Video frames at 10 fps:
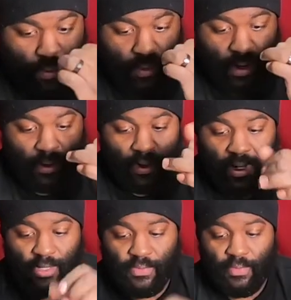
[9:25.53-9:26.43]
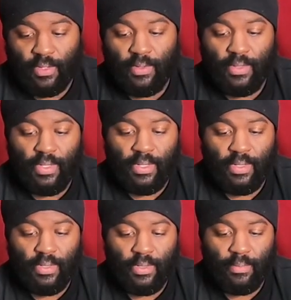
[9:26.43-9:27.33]
Now in the next row,
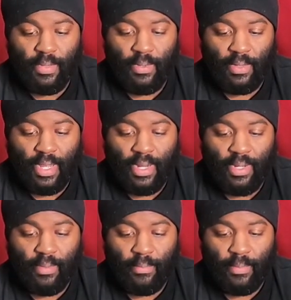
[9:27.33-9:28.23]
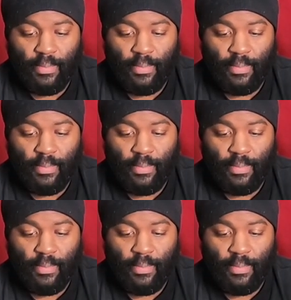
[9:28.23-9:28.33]
middle lineup,